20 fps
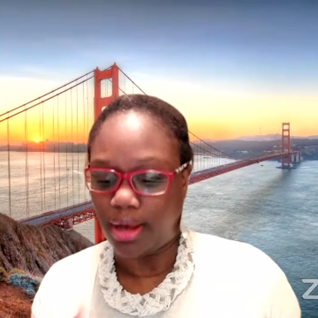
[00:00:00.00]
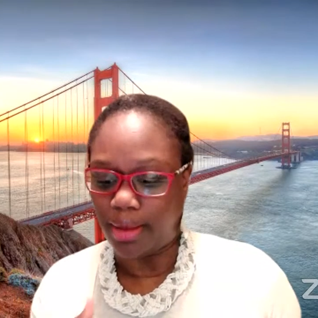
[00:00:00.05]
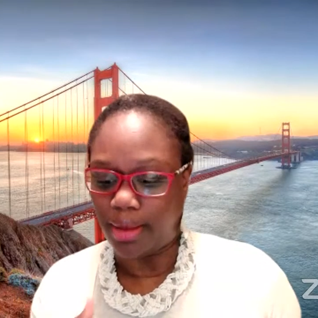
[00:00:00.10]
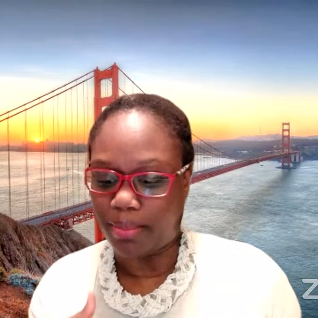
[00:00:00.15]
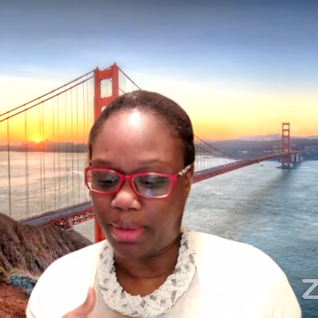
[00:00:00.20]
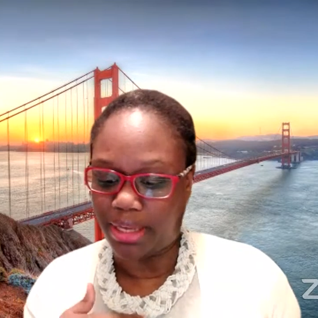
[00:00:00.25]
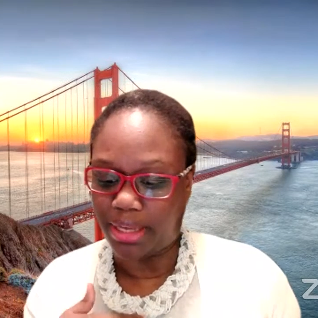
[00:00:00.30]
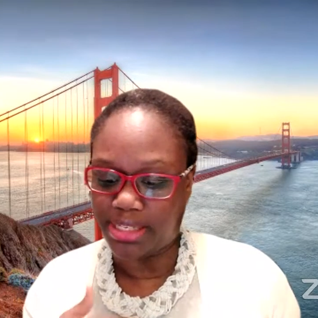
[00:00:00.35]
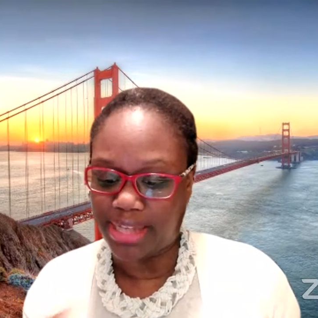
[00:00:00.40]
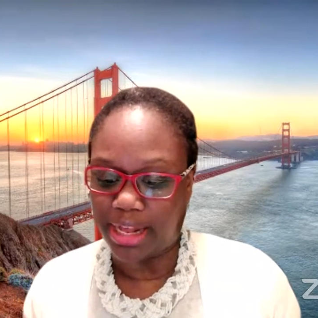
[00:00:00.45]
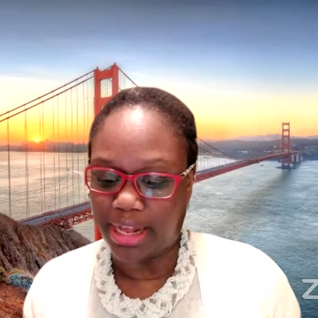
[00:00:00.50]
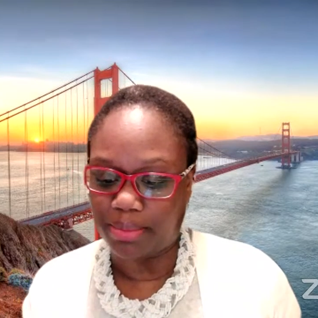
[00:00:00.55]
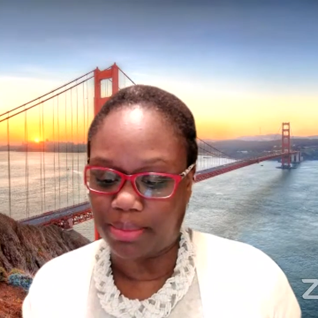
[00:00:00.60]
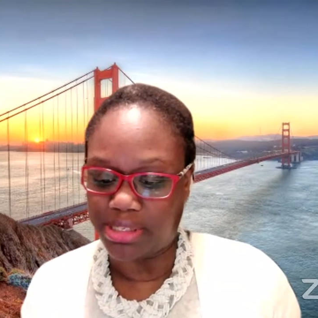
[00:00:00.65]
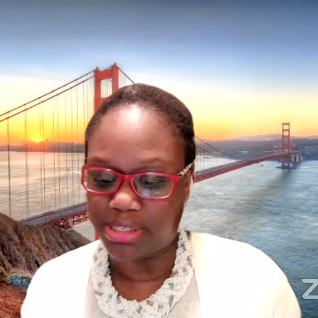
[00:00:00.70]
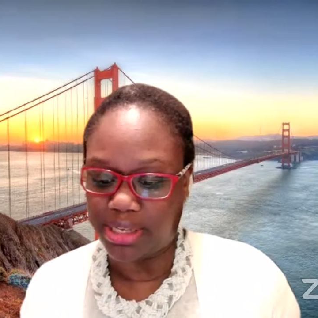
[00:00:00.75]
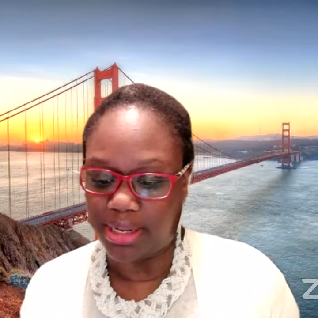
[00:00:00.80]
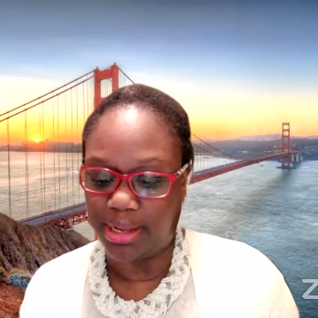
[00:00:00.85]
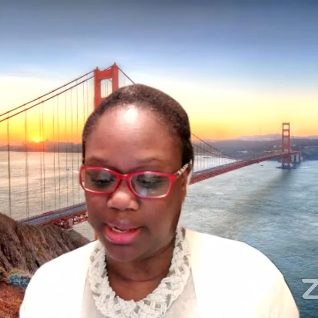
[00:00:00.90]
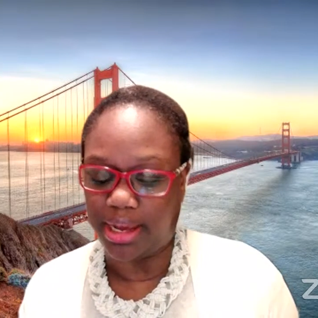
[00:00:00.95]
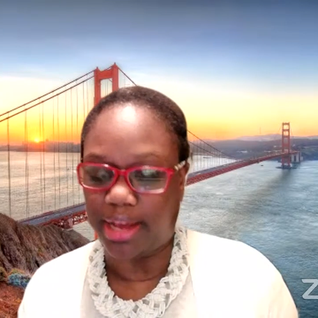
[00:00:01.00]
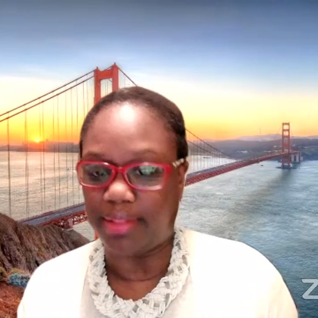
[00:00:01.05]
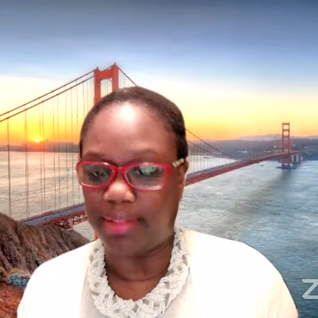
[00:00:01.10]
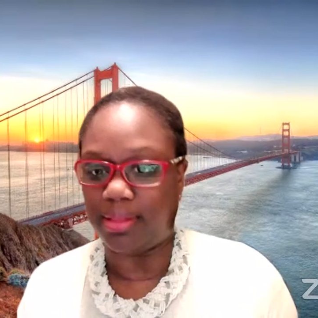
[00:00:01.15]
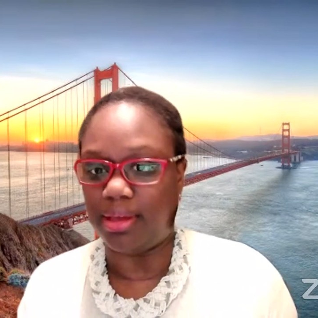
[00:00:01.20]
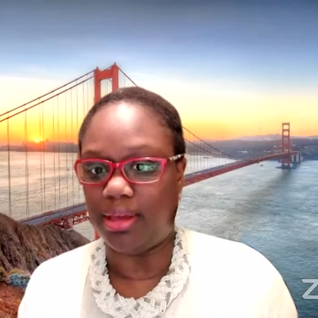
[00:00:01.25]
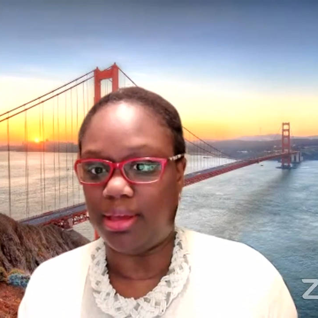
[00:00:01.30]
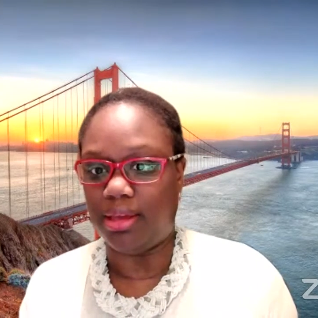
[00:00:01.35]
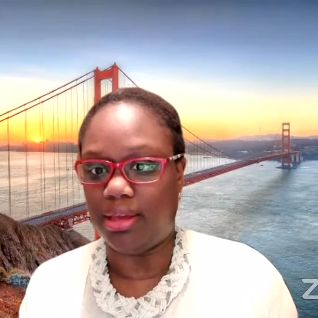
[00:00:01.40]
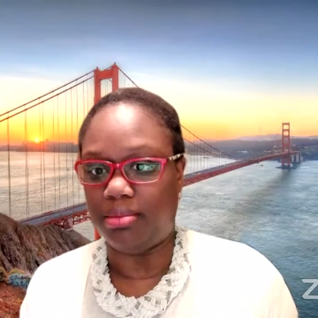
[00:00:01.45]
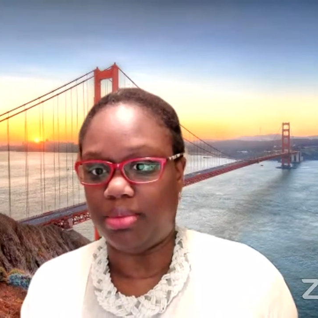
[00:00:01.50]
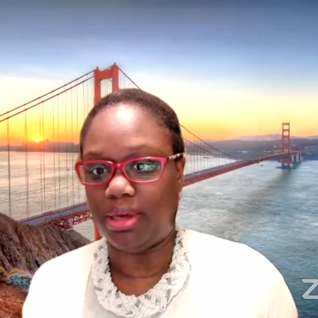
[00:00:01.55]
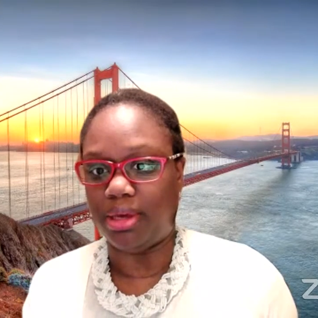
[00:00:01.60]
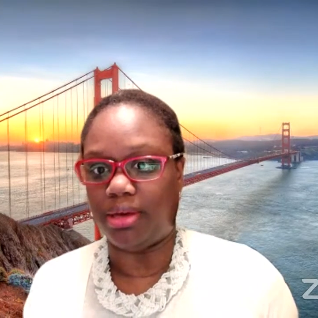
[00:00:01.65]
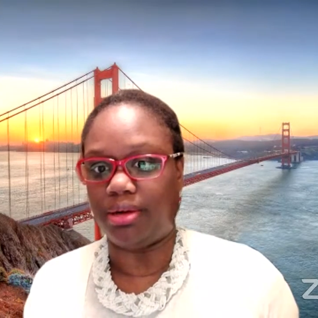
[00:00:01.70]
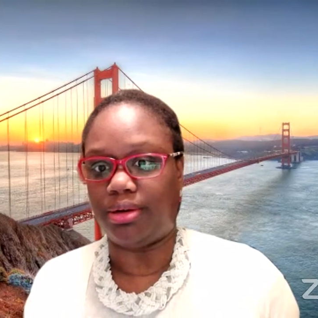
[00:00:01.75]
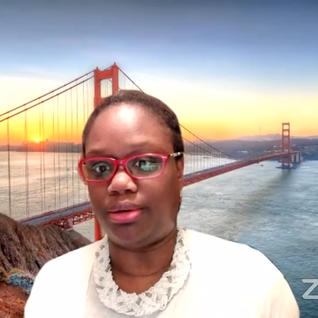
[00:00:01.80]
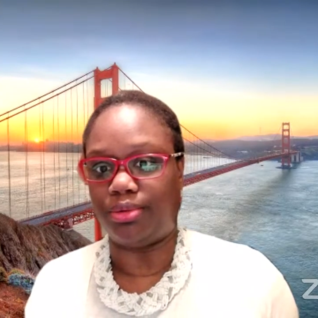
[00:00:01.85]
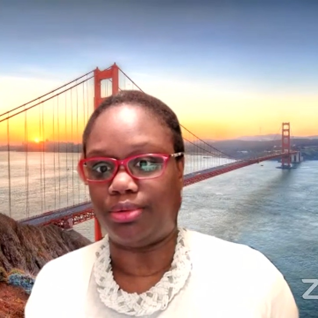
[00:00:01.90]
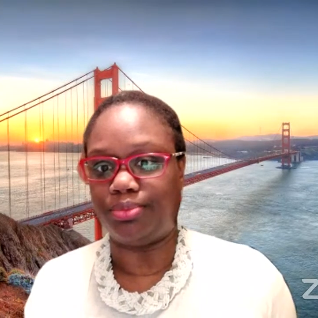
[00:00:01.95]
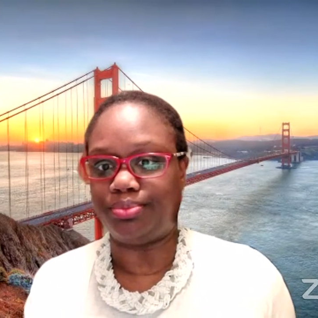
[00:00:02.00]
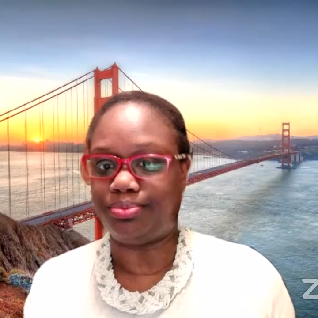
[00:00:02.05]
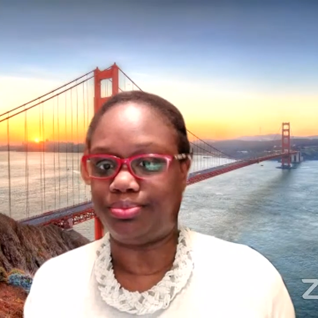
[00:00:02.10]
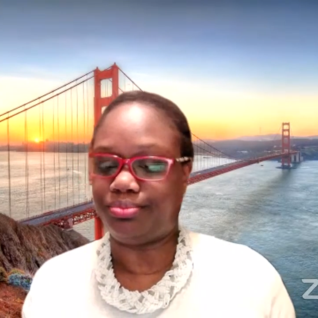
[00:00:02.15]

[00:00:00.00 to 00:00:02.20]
because I'll be sending out the email